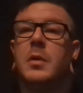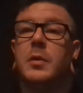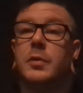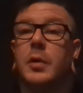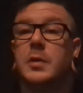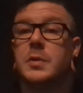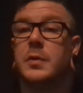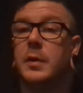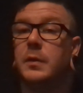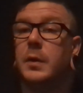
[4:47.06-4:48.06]
The structure
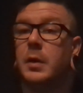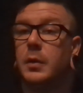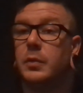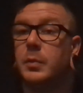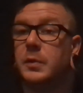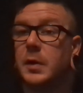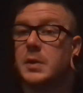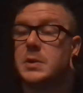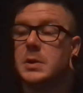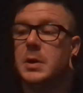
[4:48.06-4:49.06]
of these videos will be
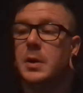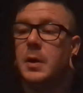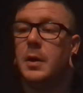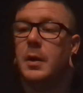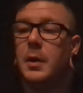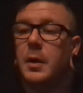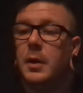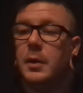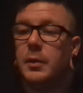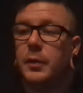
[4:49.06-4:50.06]
such
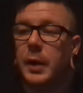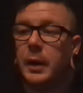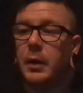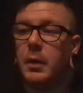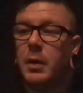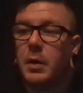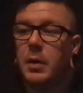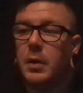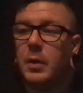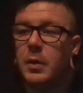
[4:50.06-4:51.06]
that
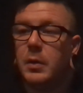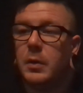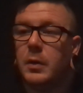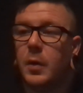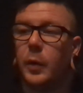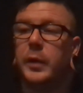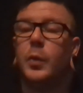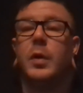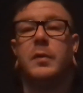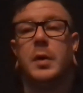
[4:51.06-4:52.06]
only
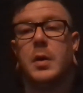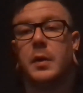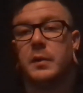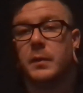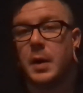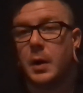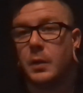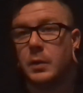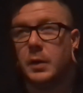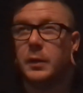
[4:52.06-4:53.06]
one video as of
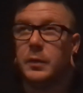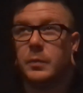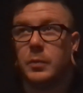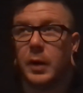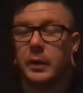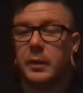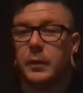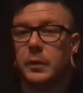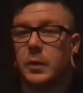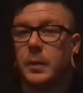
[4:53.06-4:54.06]
now is
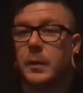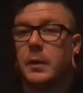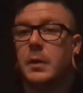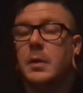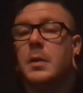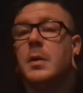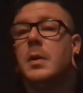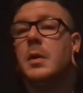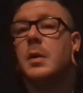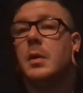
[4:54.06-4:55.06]
relatively scripted.
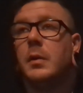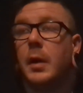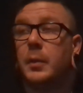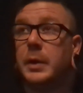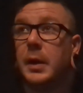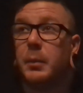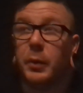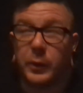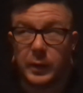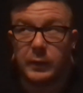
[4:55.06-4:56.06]
That'll be, I
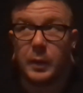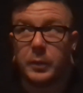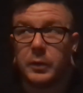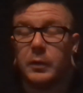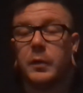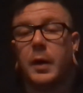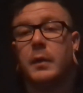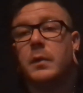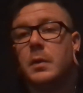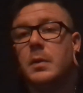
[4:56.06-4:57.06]
believe, episode 5.